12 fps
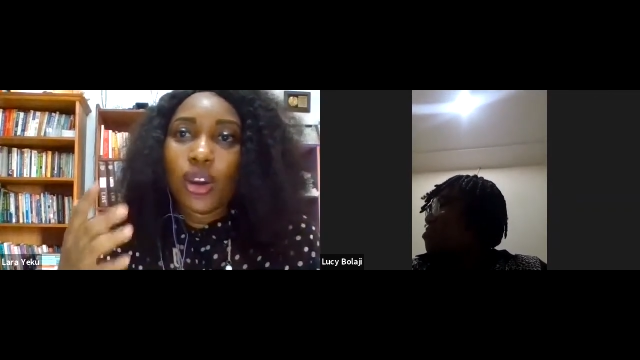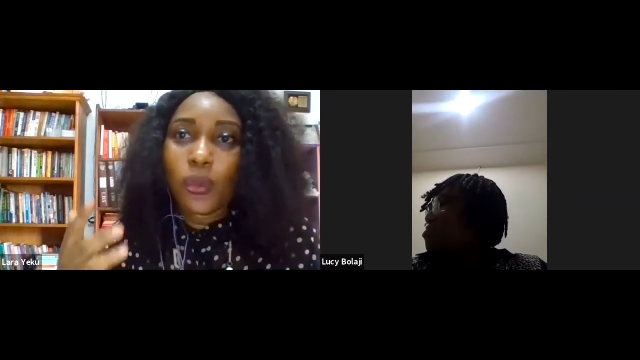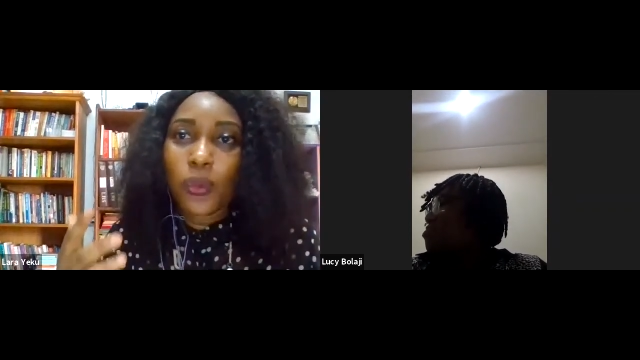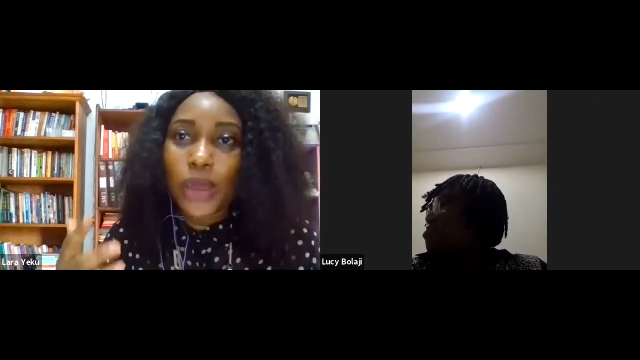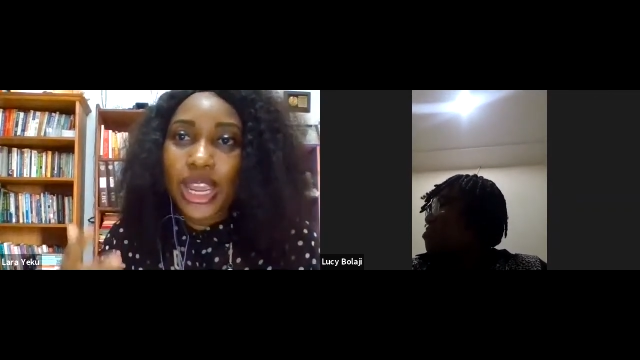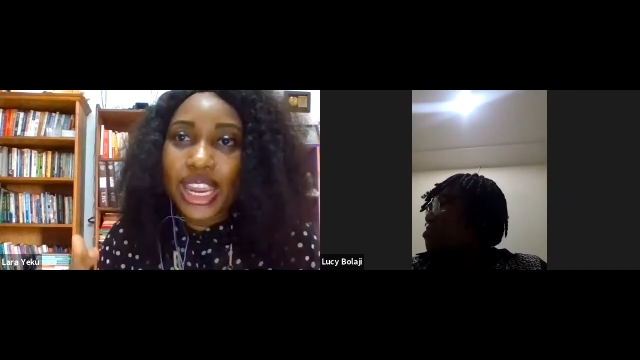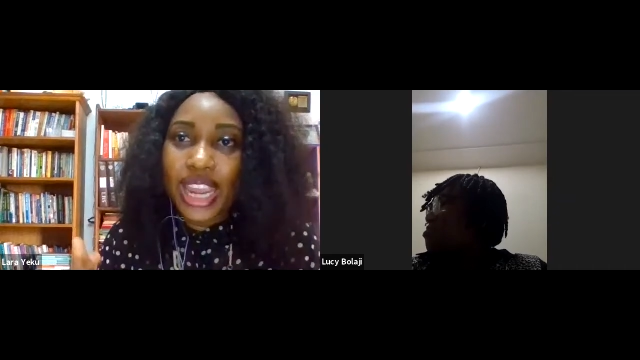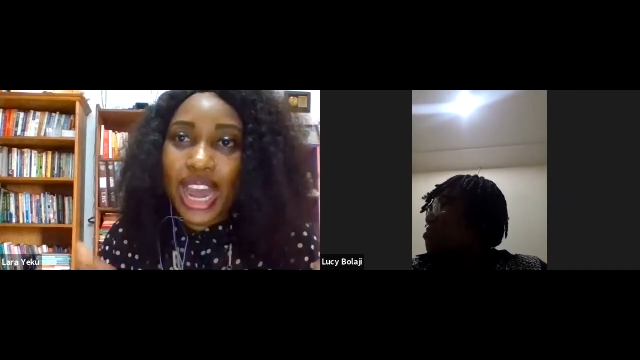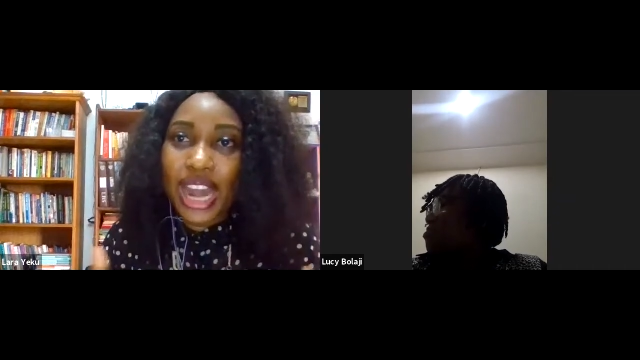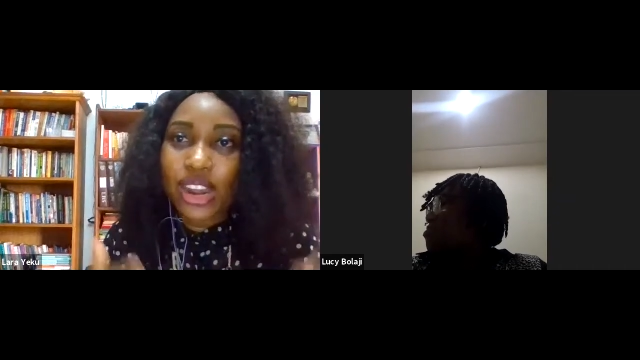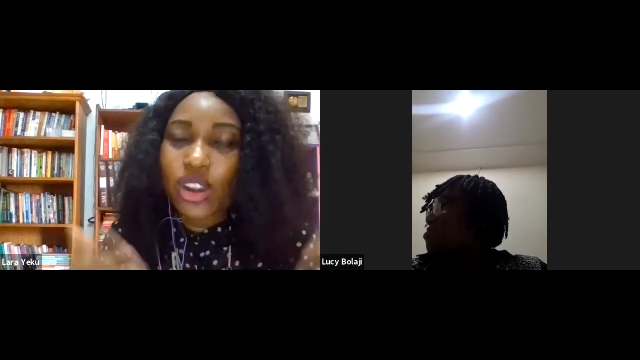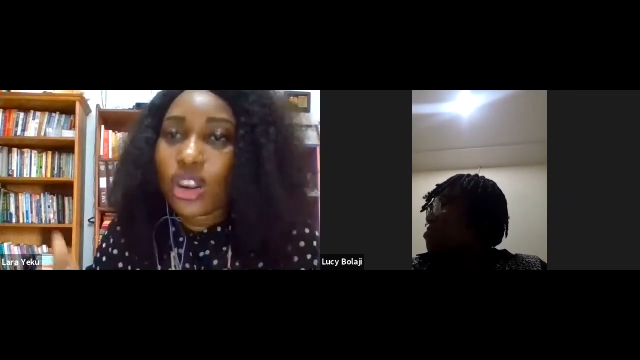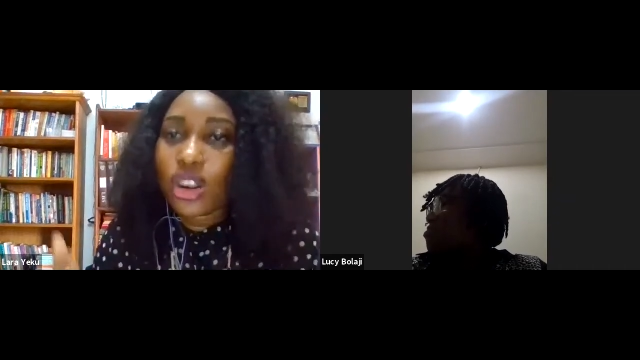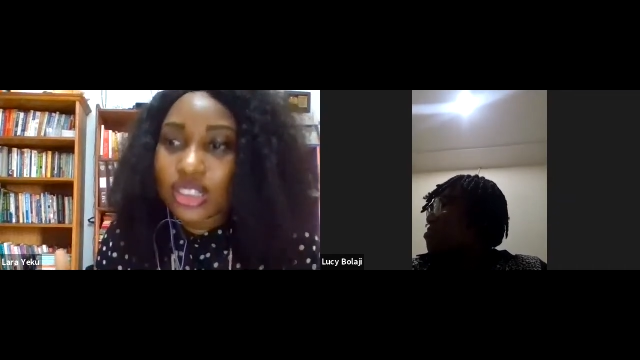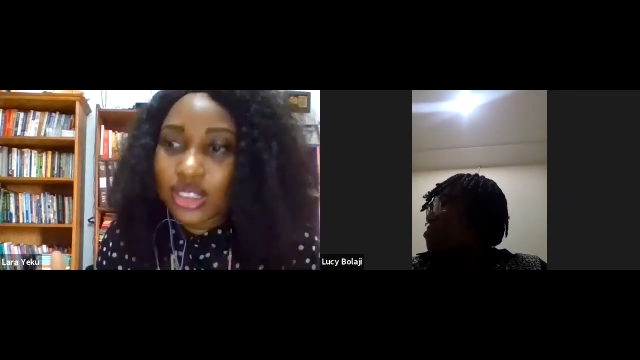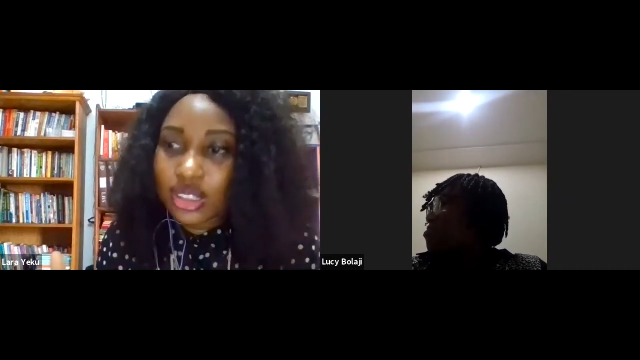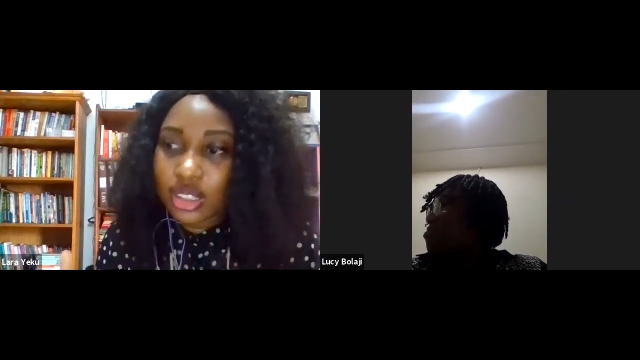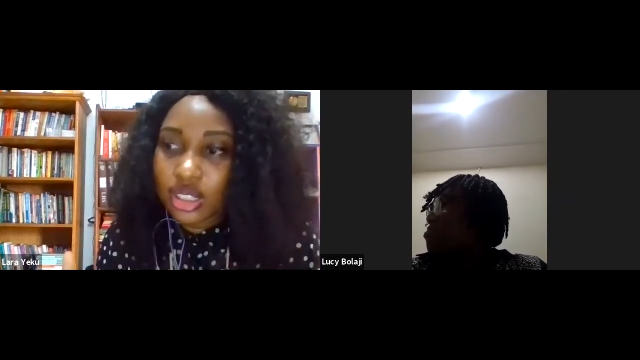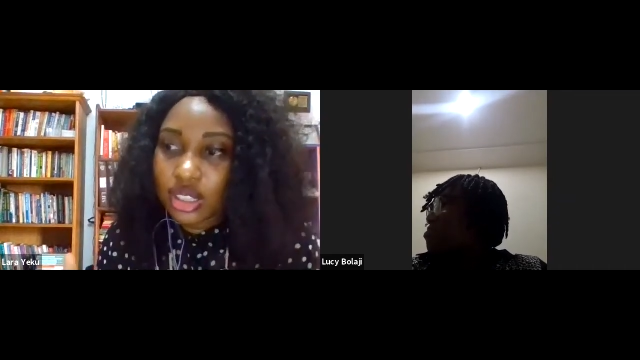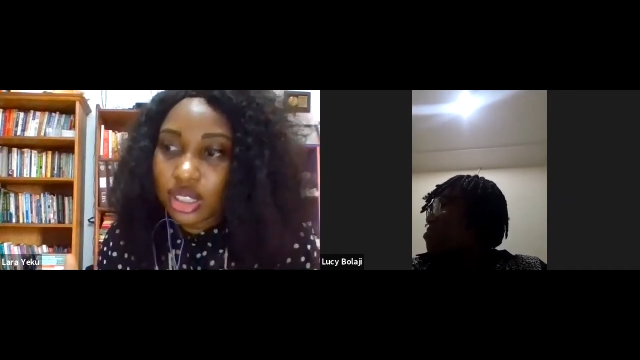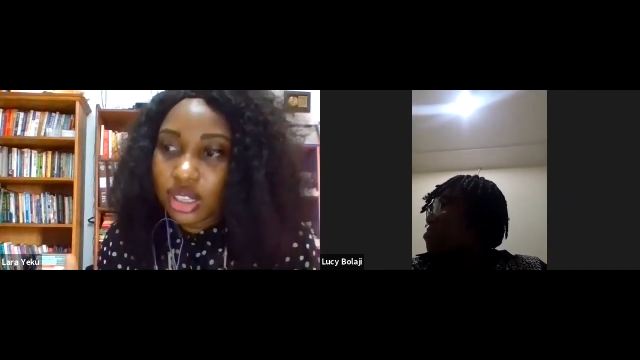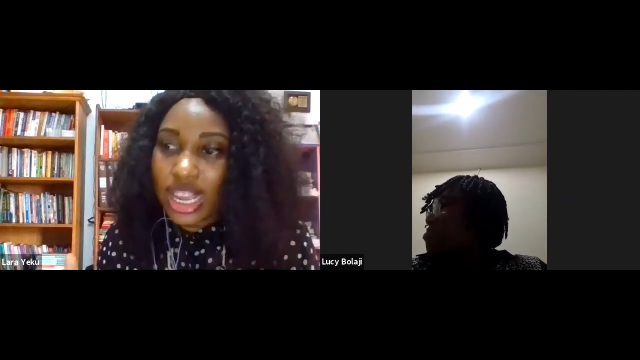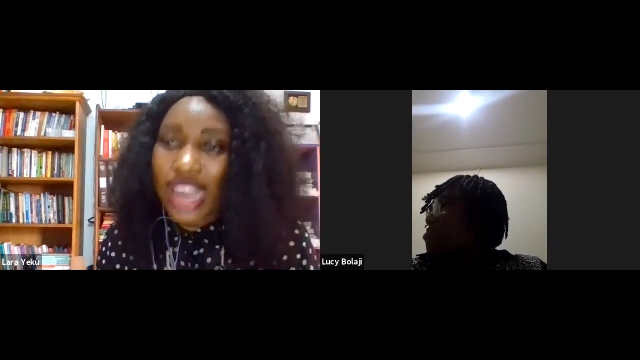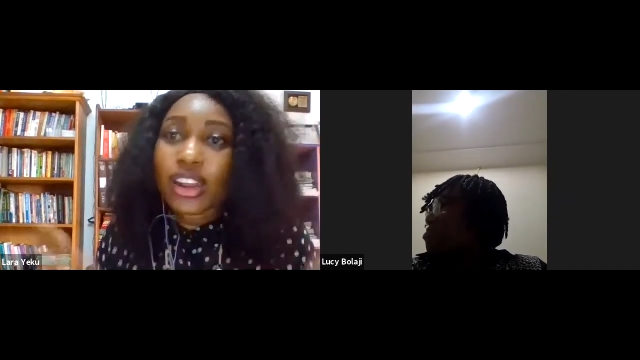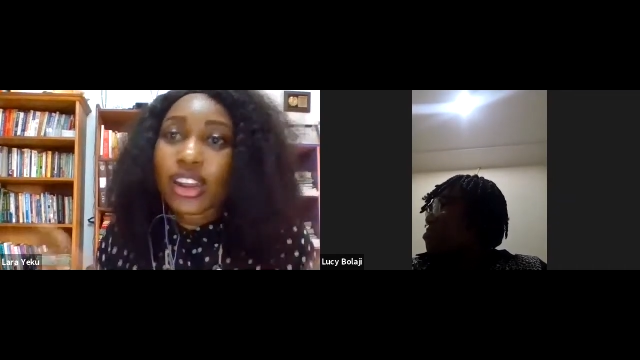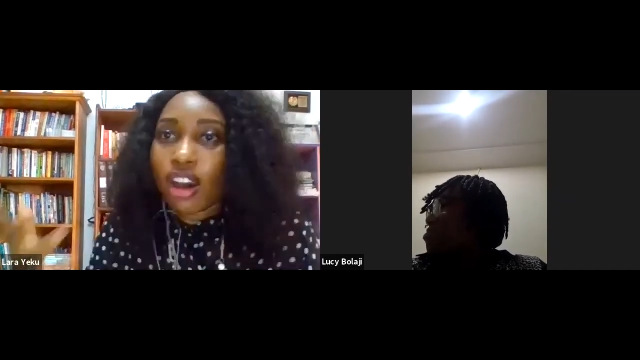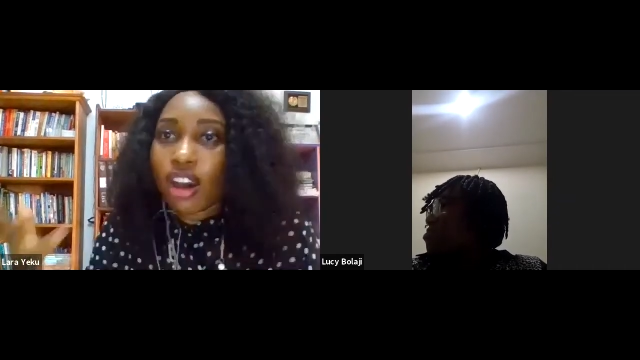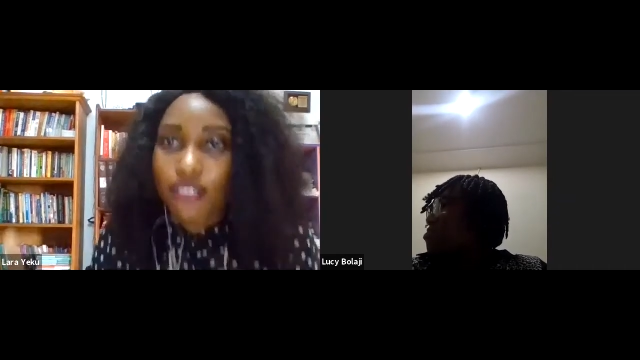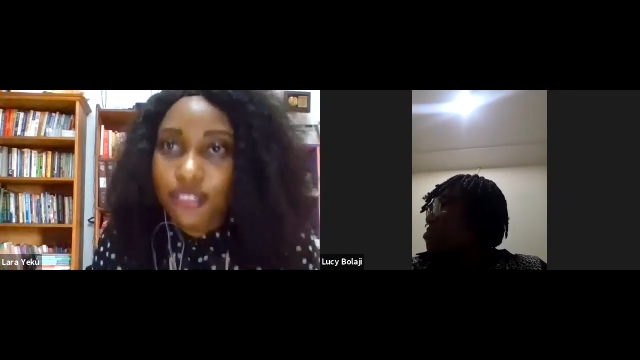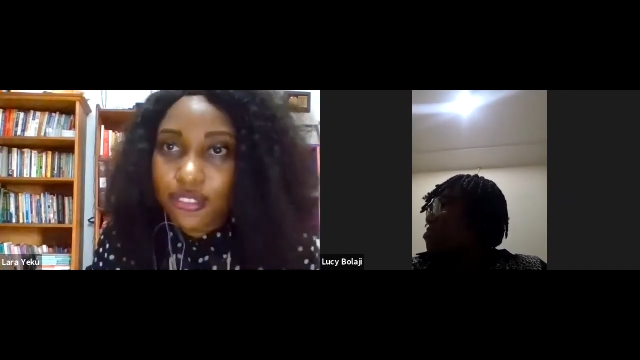we are not enough.